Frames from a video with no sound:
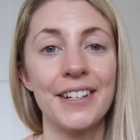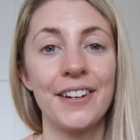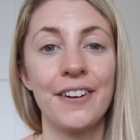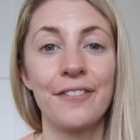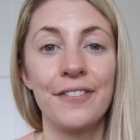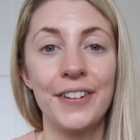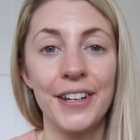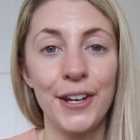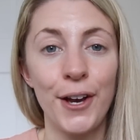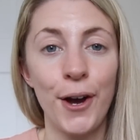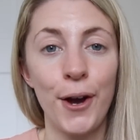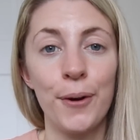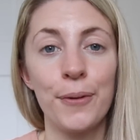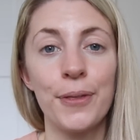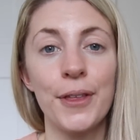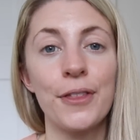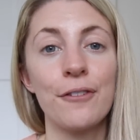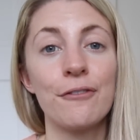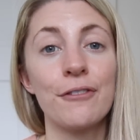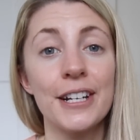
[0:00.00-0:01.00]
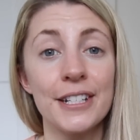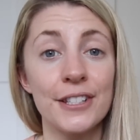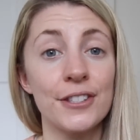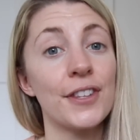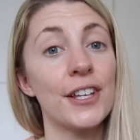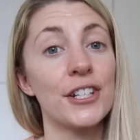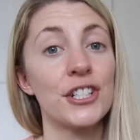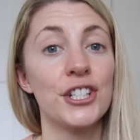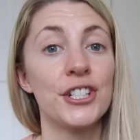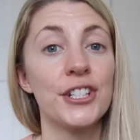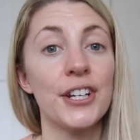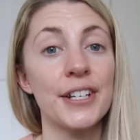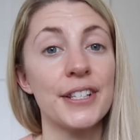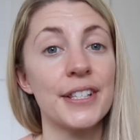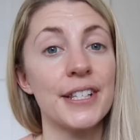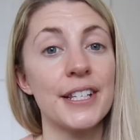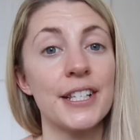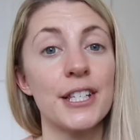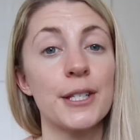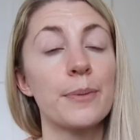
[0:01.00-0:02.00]
in her video that the reason that she
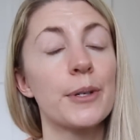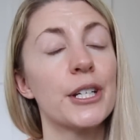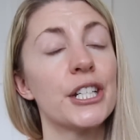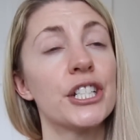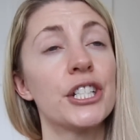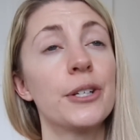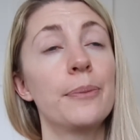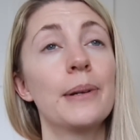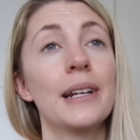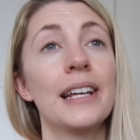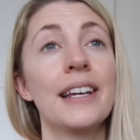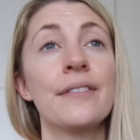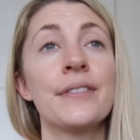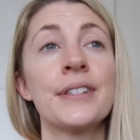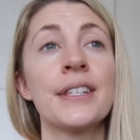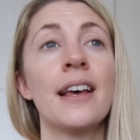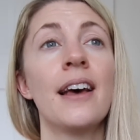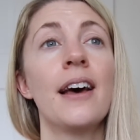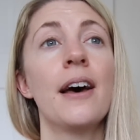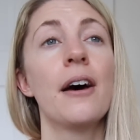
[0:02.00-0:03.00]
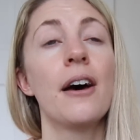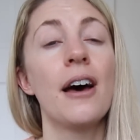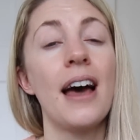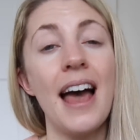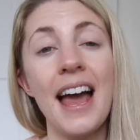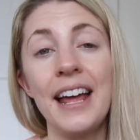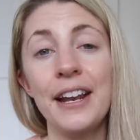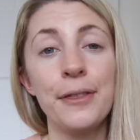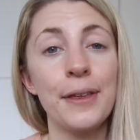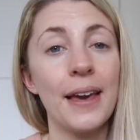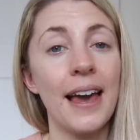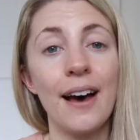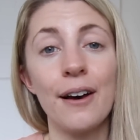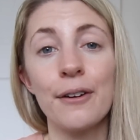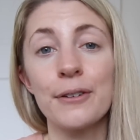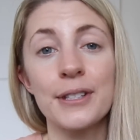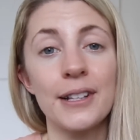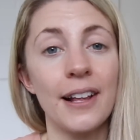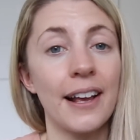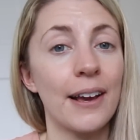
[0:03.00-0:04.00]
does this is because she believes anything
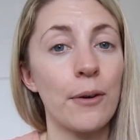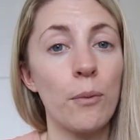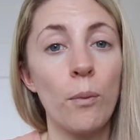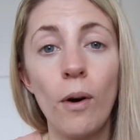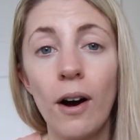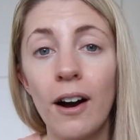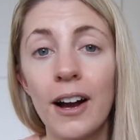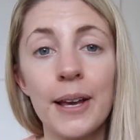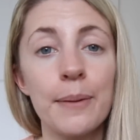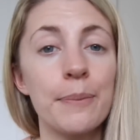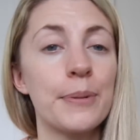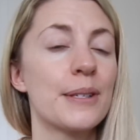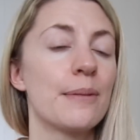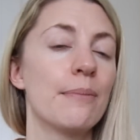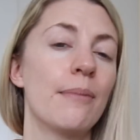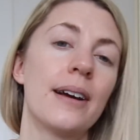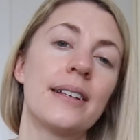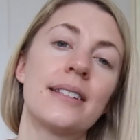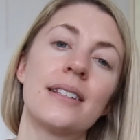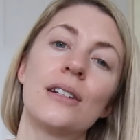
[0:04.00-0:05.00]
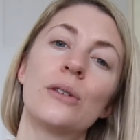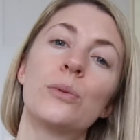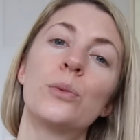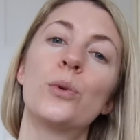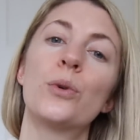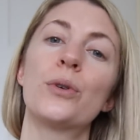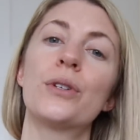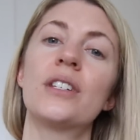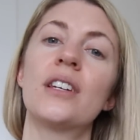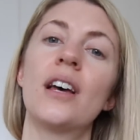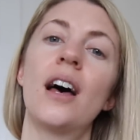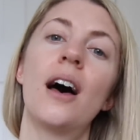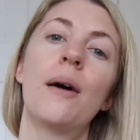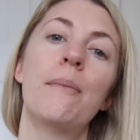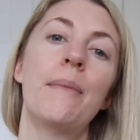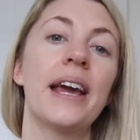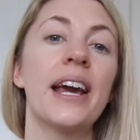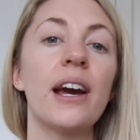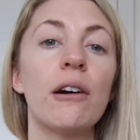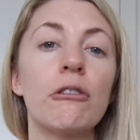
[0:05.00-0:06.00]
else like wipes, micellar water,
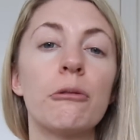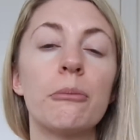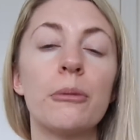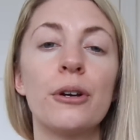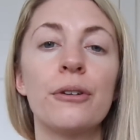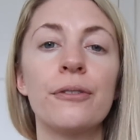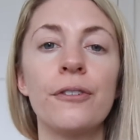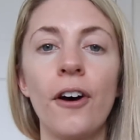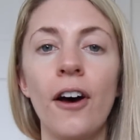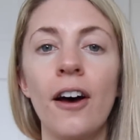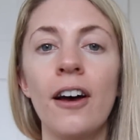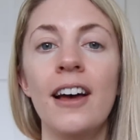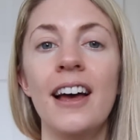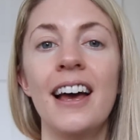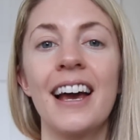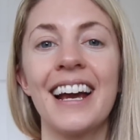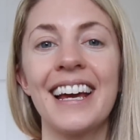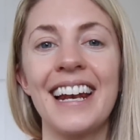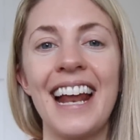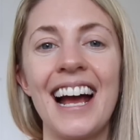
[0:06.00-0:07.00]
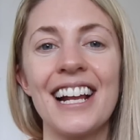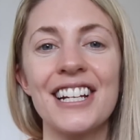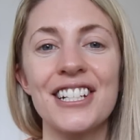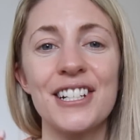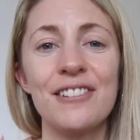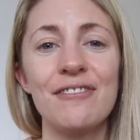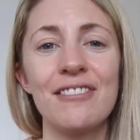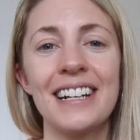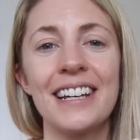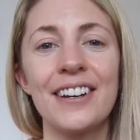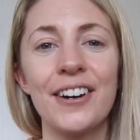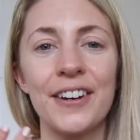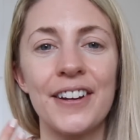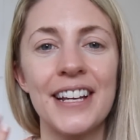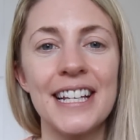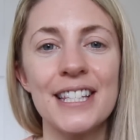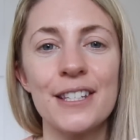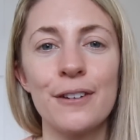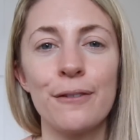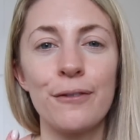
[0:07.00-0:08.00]
makeup remover can actually really kind
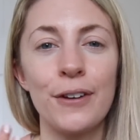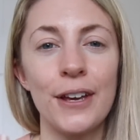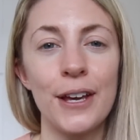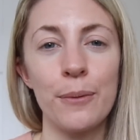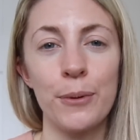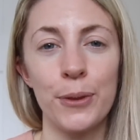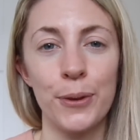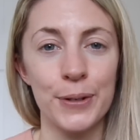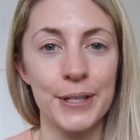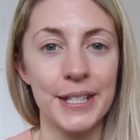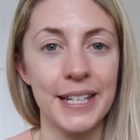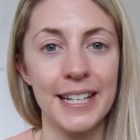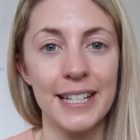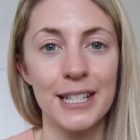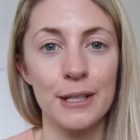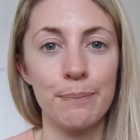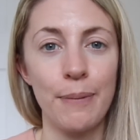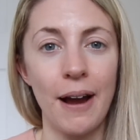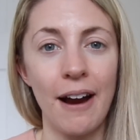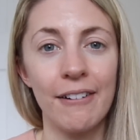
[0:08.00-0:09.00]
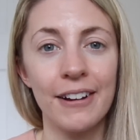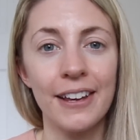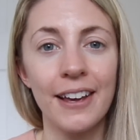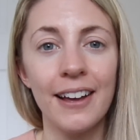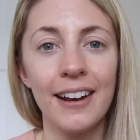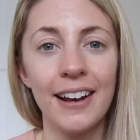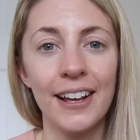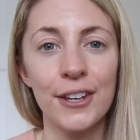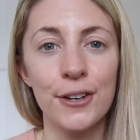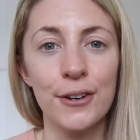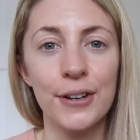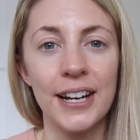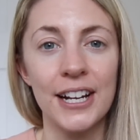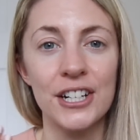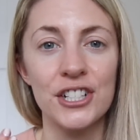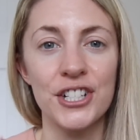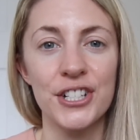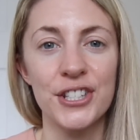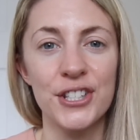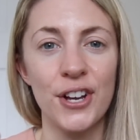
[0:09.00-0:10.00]
of interfere with your skin's barrier. Like you can
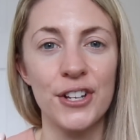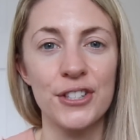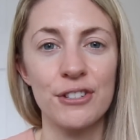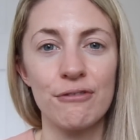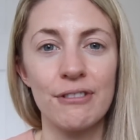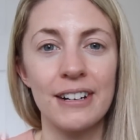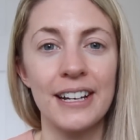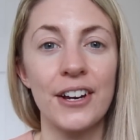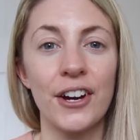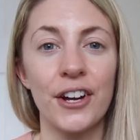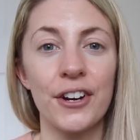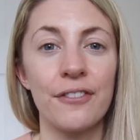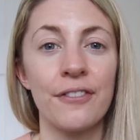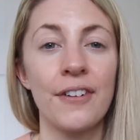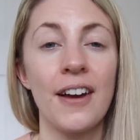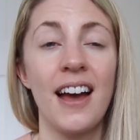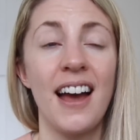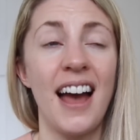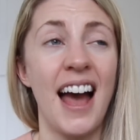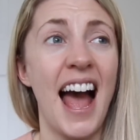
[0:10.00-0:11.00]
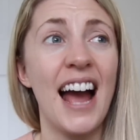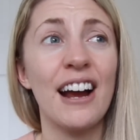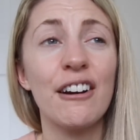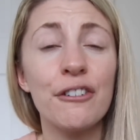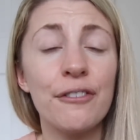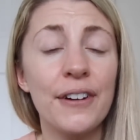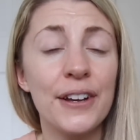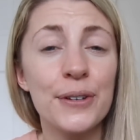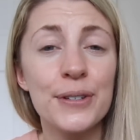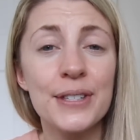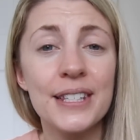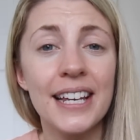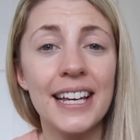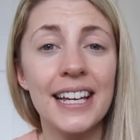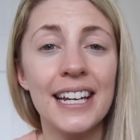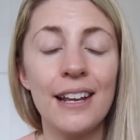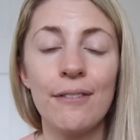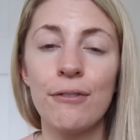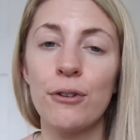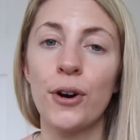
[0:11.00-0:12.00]
actually start to really kind of aggravate your
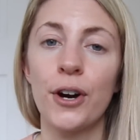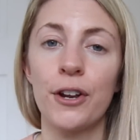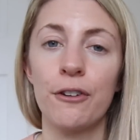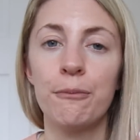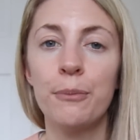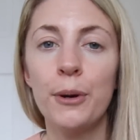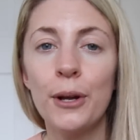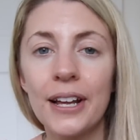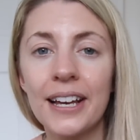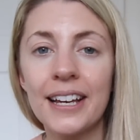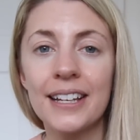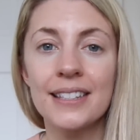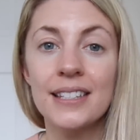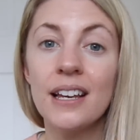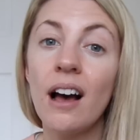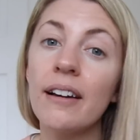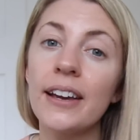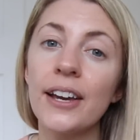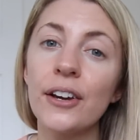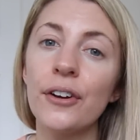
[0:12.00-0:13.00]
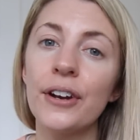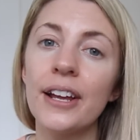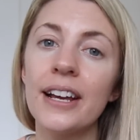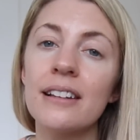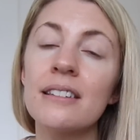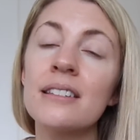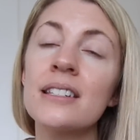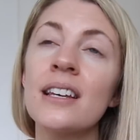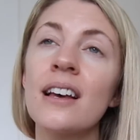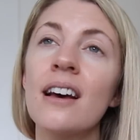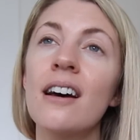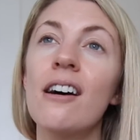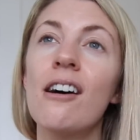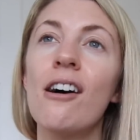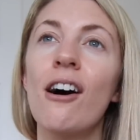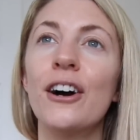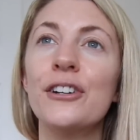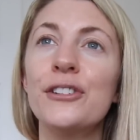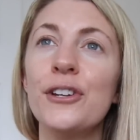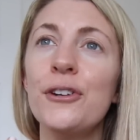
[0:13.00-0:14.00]
skin if you're kind of pulling and tugging on it.
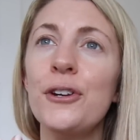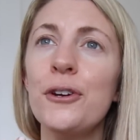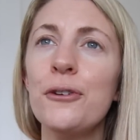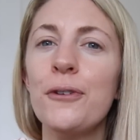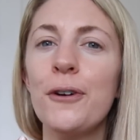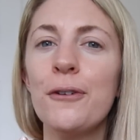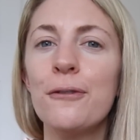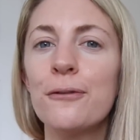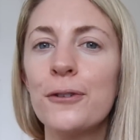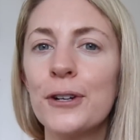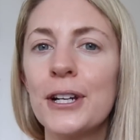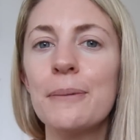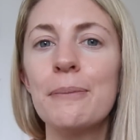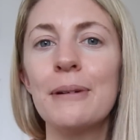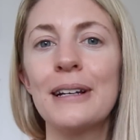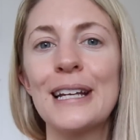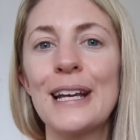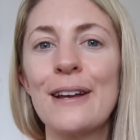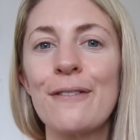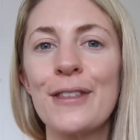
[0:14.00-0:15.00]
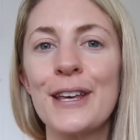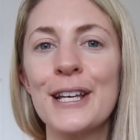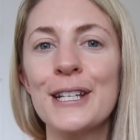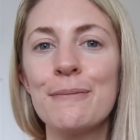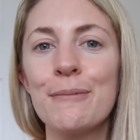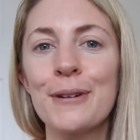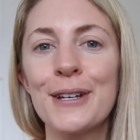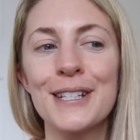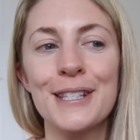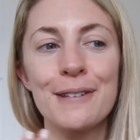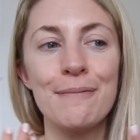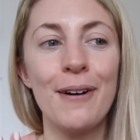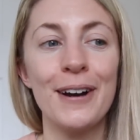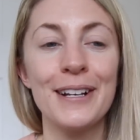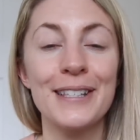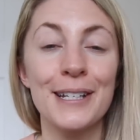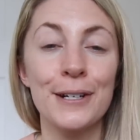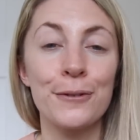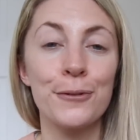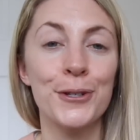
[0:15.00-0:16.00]
I don't know if I fully believe this, because the
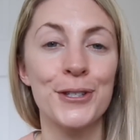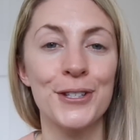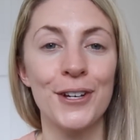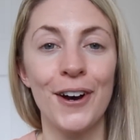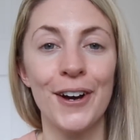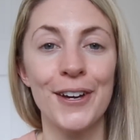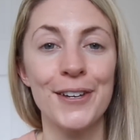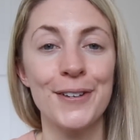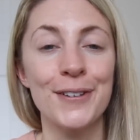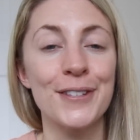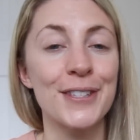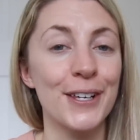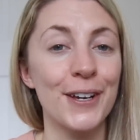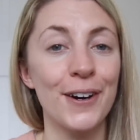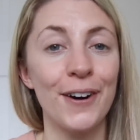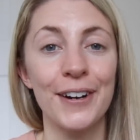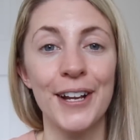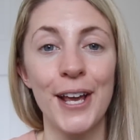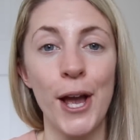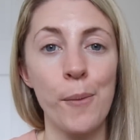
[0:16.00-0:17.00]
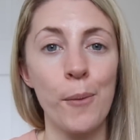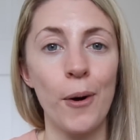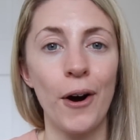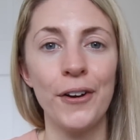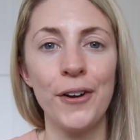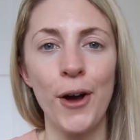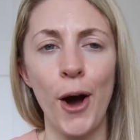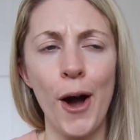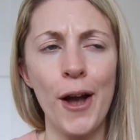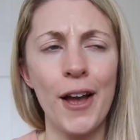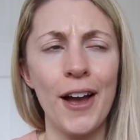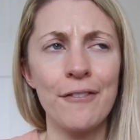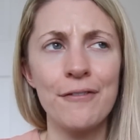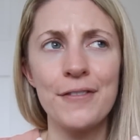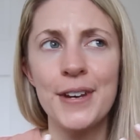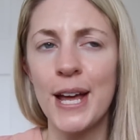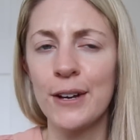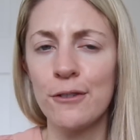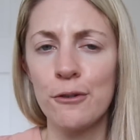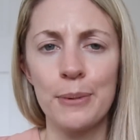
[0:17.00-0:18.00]
micellar water I use, the Garnier one, I have
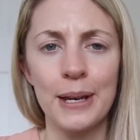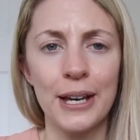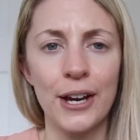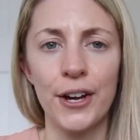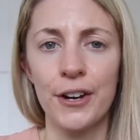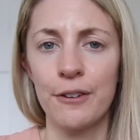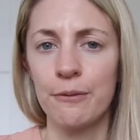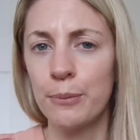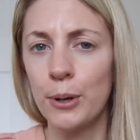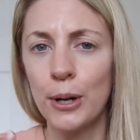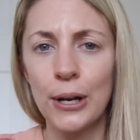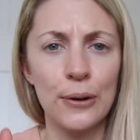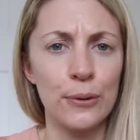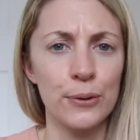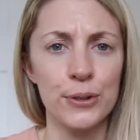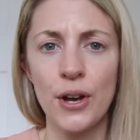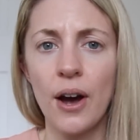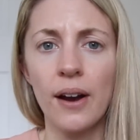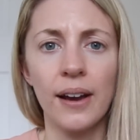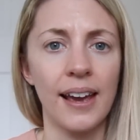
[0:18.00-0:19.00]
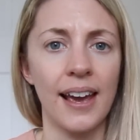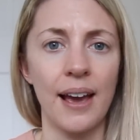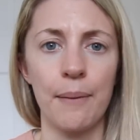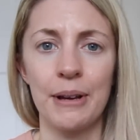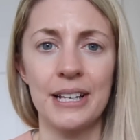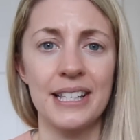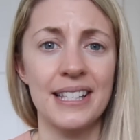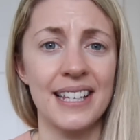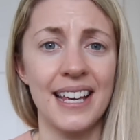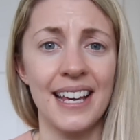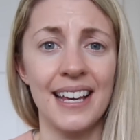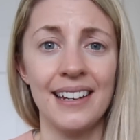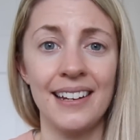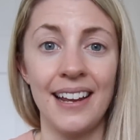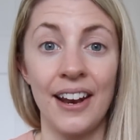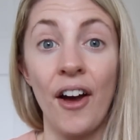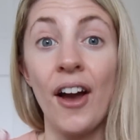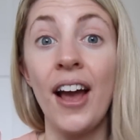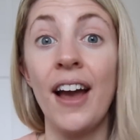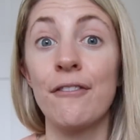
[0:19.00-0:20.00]
never been kind of pulling or tugging at my skin,
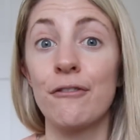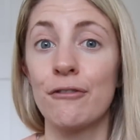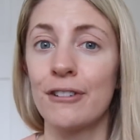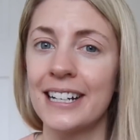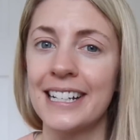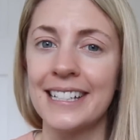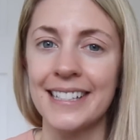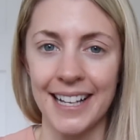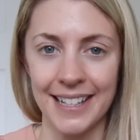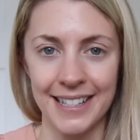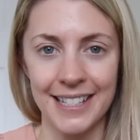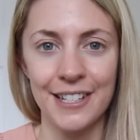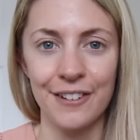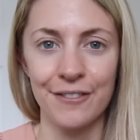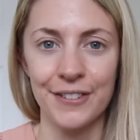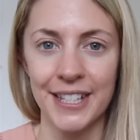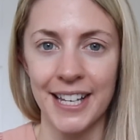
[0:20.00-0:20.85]
and I have really sensitive